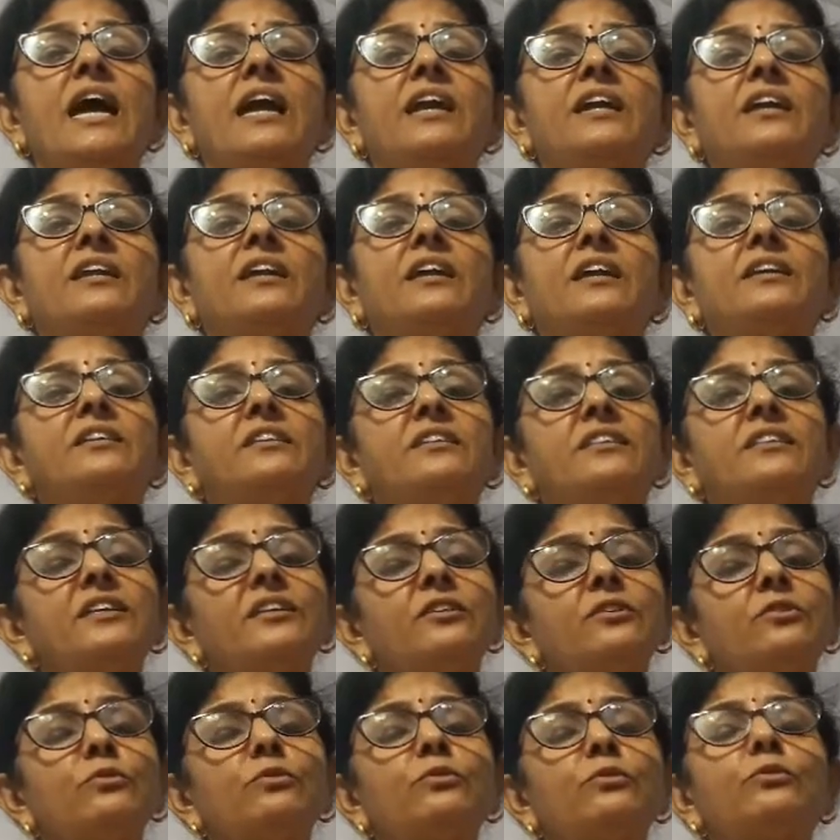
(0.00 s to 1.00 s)
had
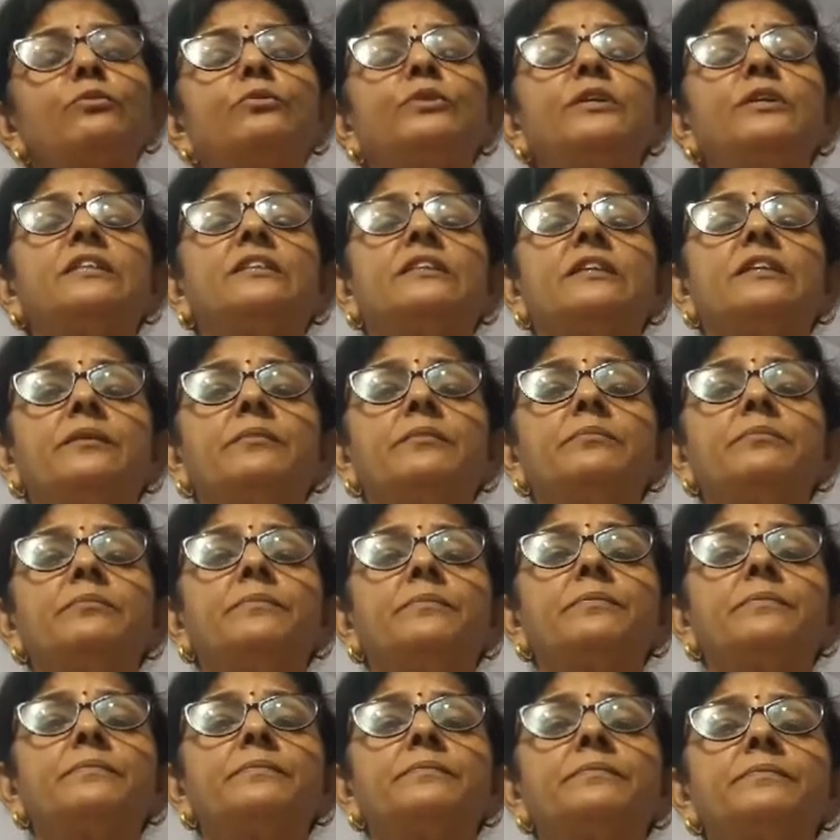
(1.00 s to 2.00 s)
nothing to do with
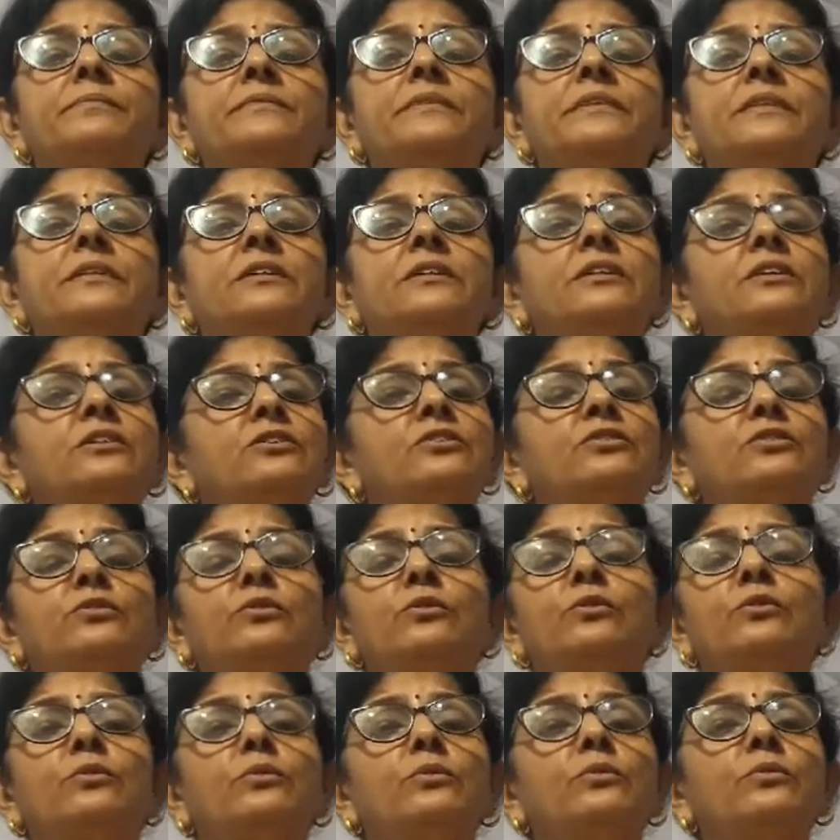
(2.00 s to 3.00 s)
them,
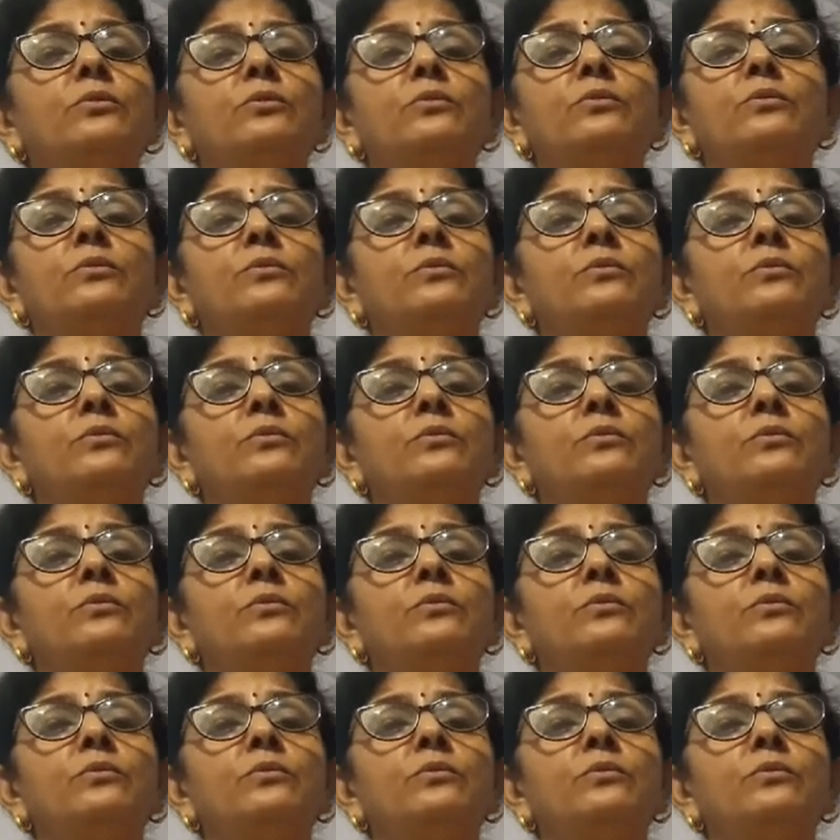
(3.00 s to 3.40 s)
so